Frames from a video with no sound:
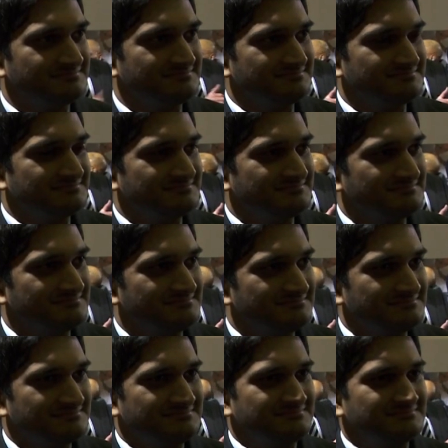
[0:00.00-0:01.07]

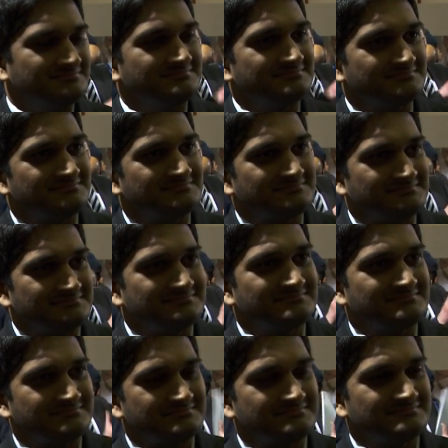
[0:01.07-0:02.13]

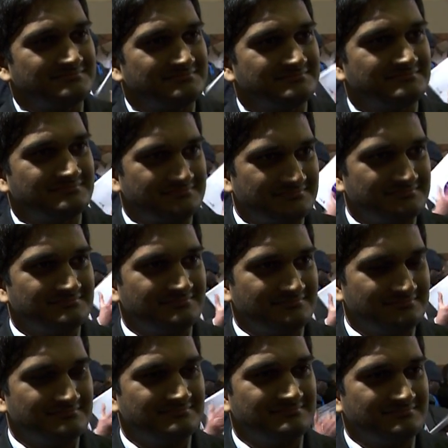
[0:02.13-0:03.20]

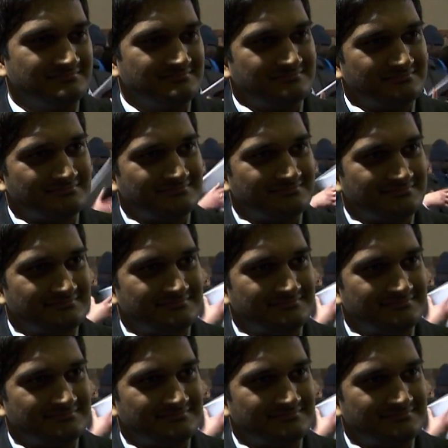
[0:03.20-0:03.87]
(silent)